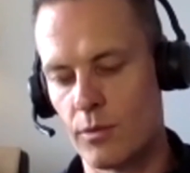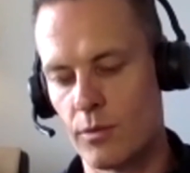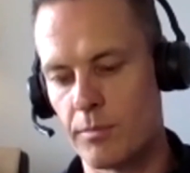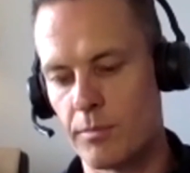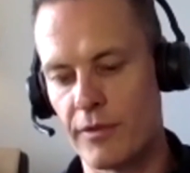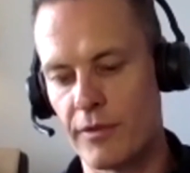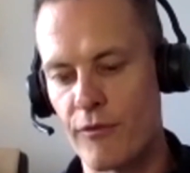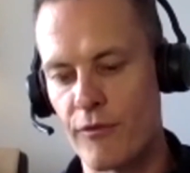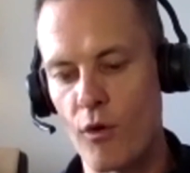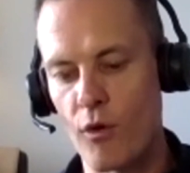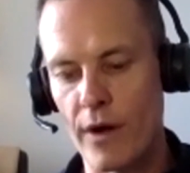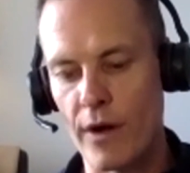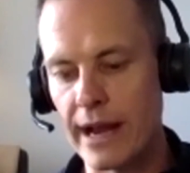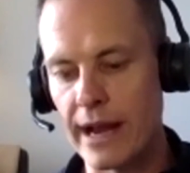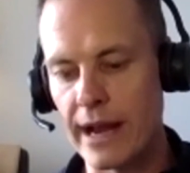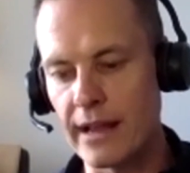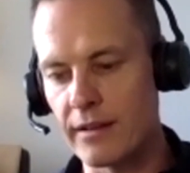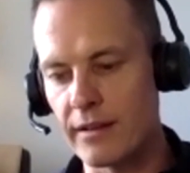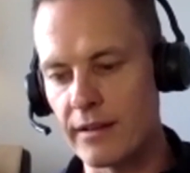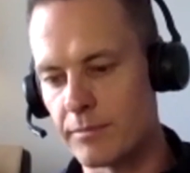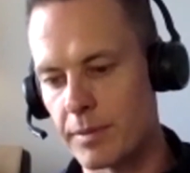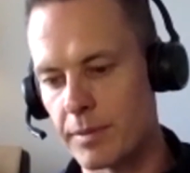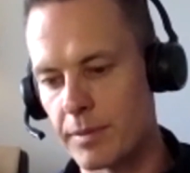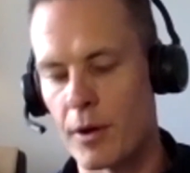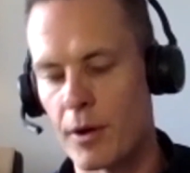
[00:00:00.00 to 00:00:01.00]
before
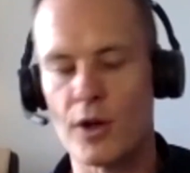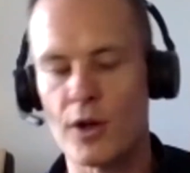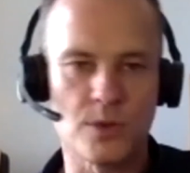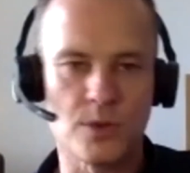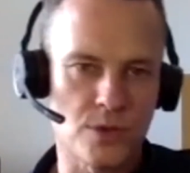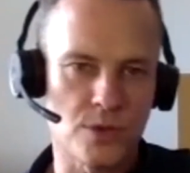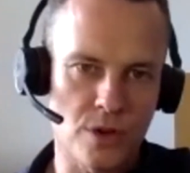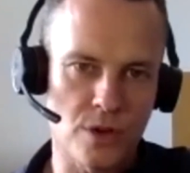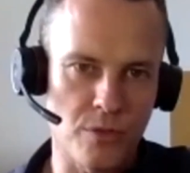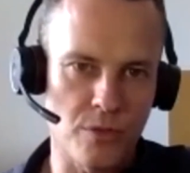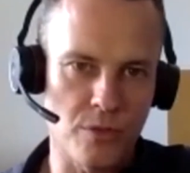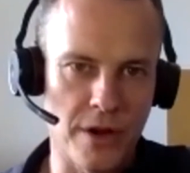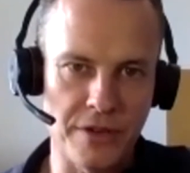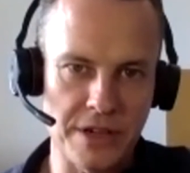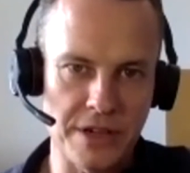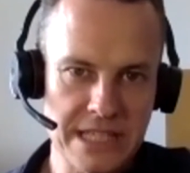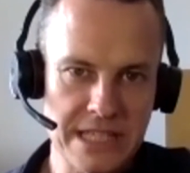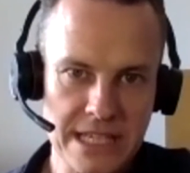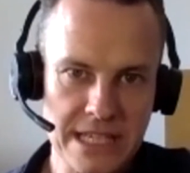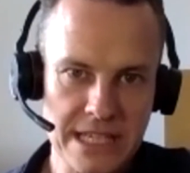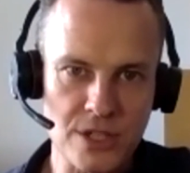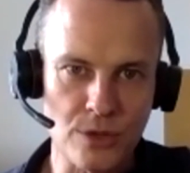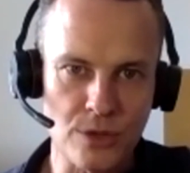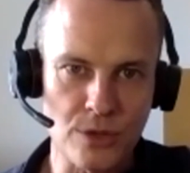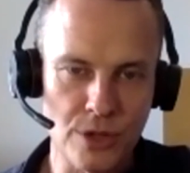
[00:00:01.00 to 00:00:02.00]
any proposal software
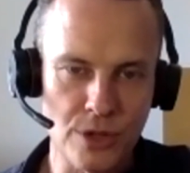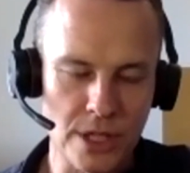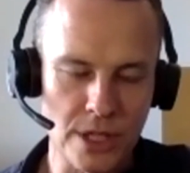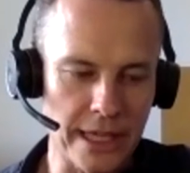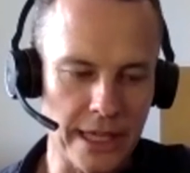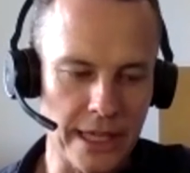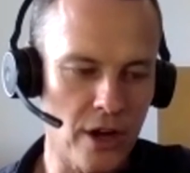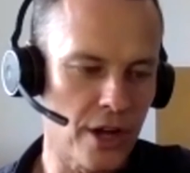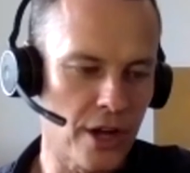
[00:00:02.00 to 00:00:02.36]
existed, really.